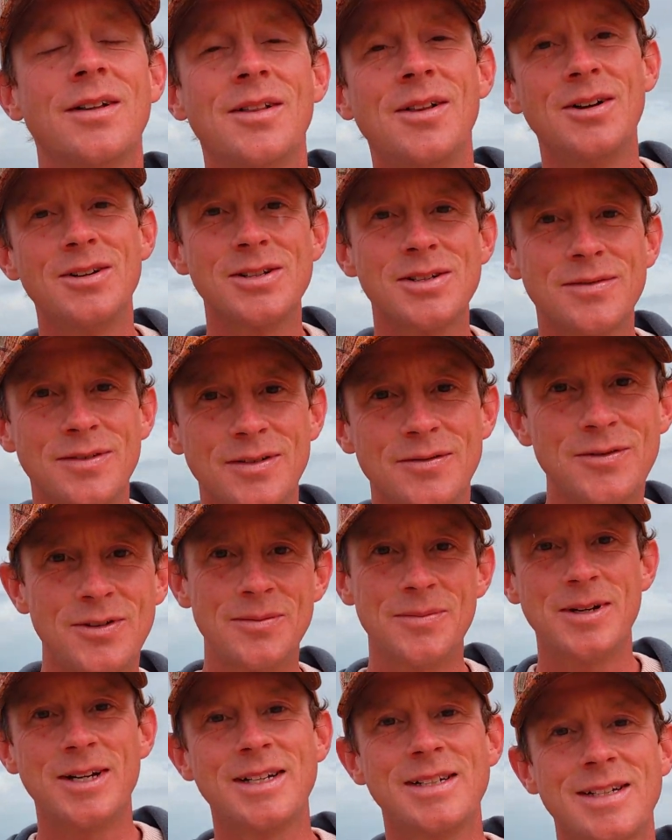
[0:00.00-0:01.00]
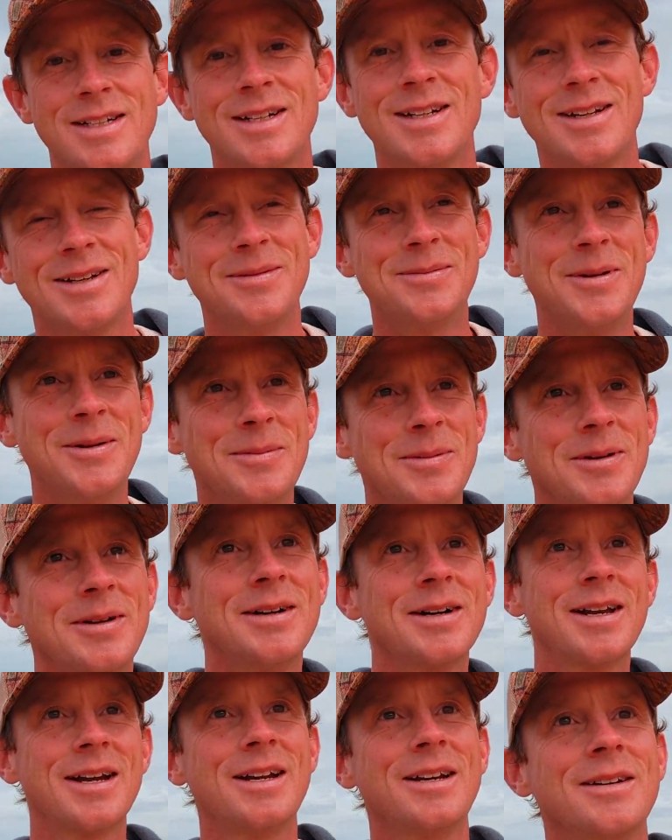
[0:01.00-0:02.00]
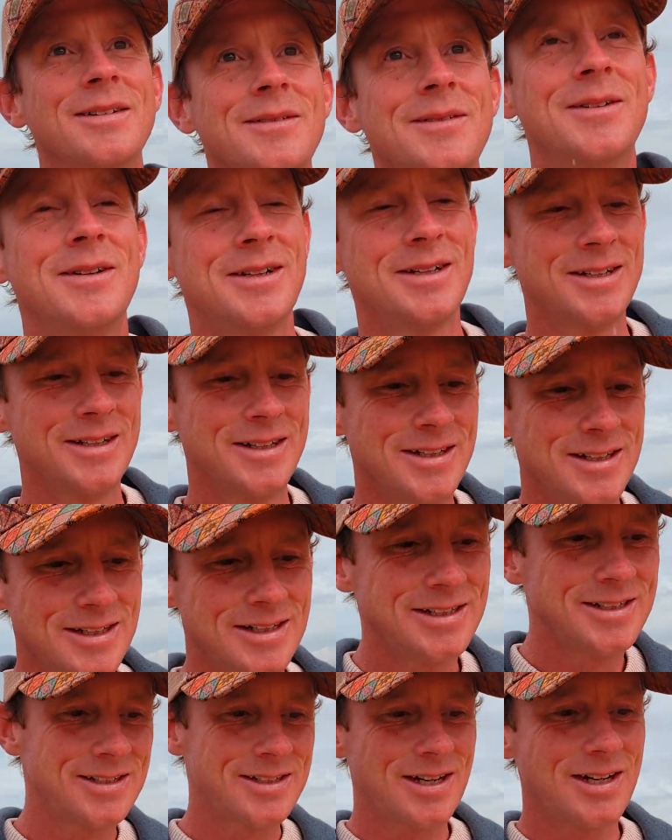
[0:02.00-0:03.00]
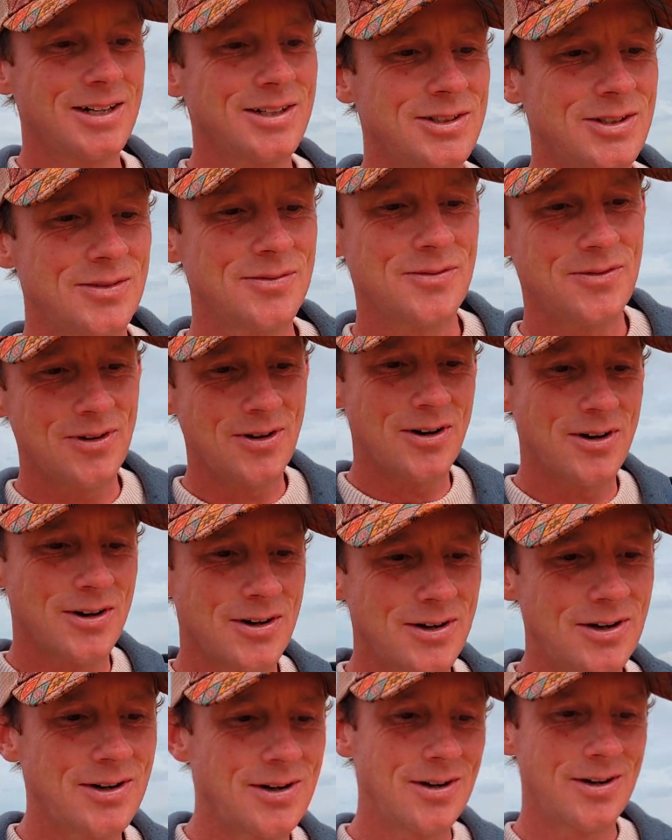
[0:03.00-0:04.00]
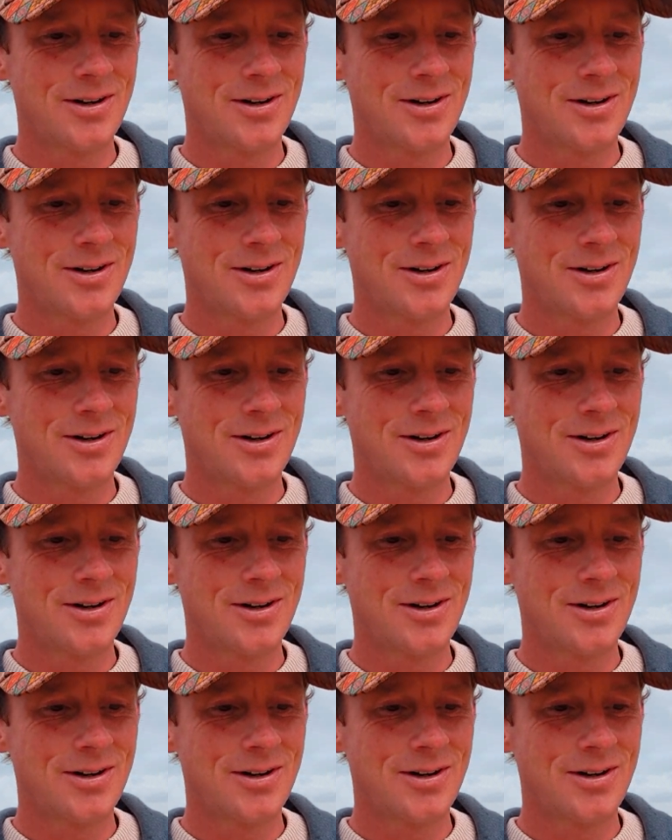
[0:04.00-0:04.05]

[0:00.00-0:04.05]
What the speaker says: lots of information that people are kind of searching for